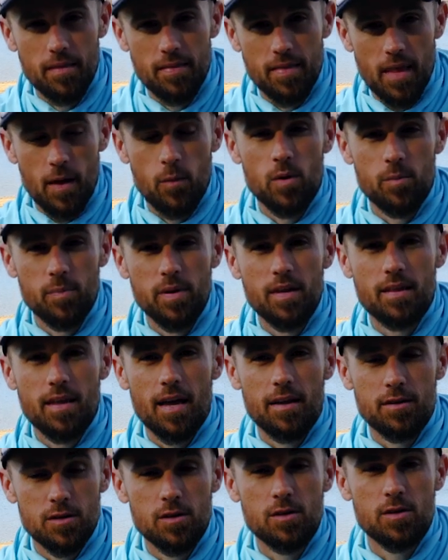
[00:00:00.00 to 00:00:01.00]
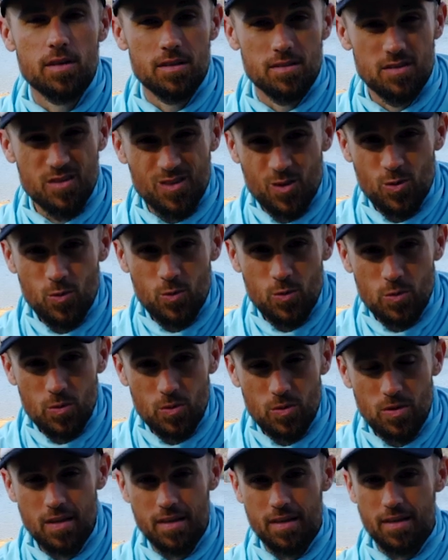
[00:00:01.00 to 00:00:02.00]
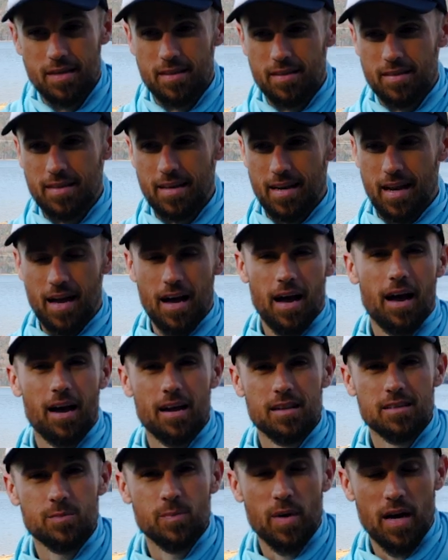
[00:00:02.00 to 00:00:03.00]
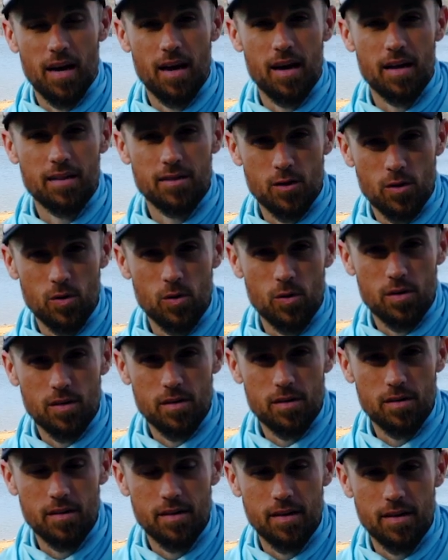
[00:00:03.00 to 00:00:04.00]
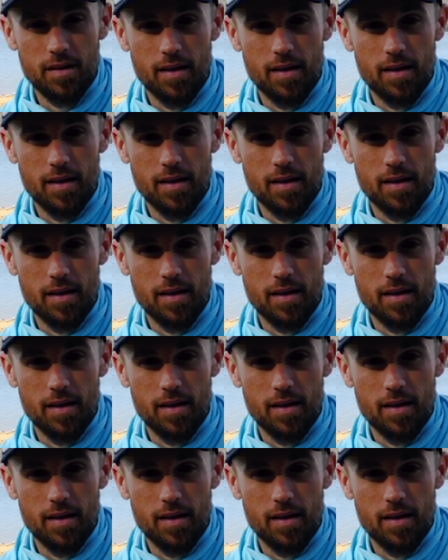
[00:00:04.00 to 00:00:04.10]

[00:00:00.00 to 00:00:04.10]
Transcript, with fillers: they would be that dude in school that hides behind the corner